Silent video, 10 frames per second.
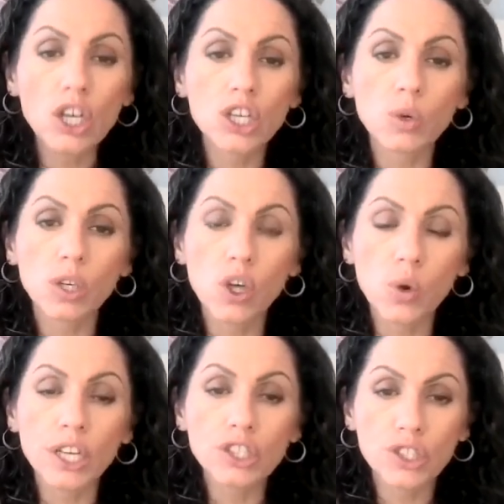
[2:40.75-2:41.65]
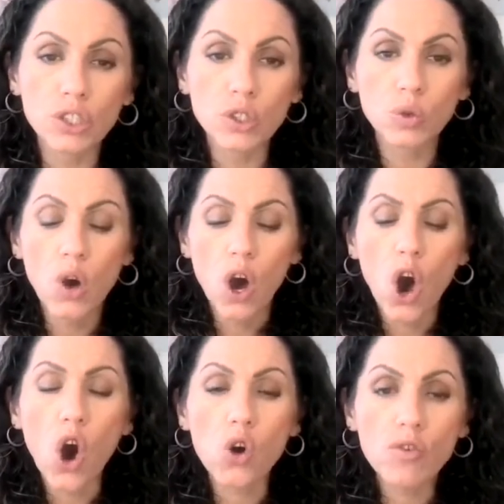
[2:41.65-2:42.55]
you are going to
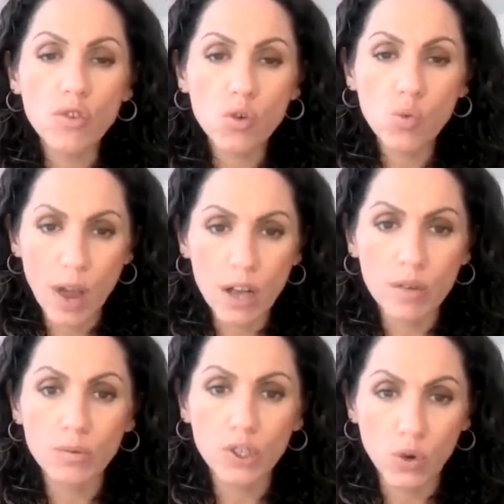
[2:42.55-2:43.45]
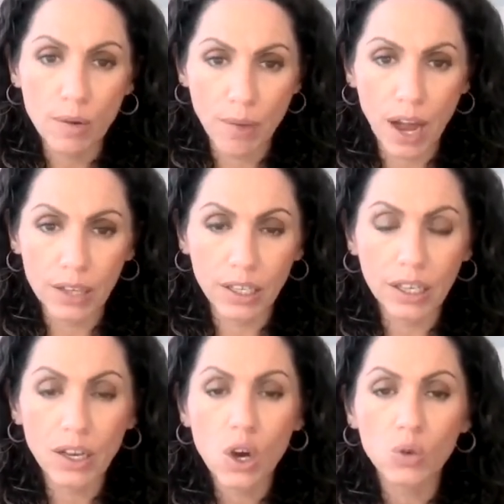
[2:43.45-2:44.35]
overwhelm your
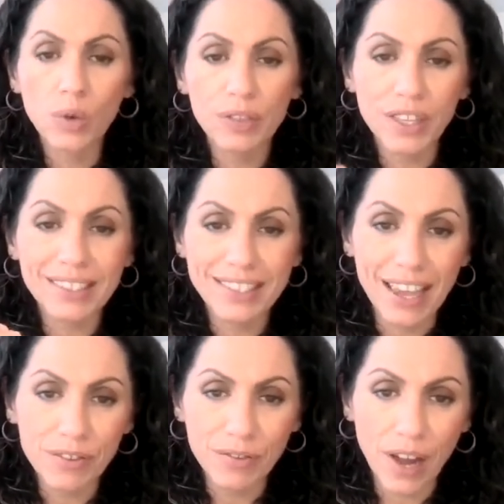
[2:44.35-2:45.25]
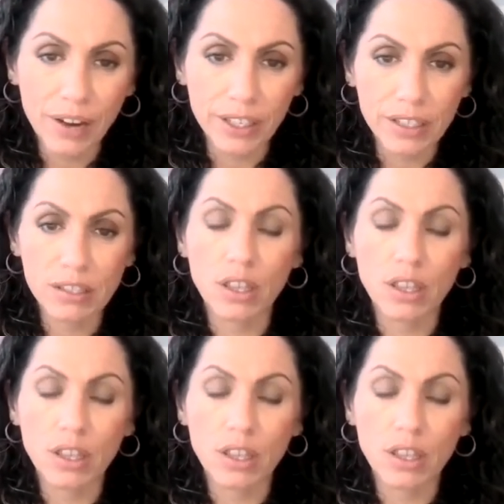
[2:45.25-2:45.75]
body with the dead virus.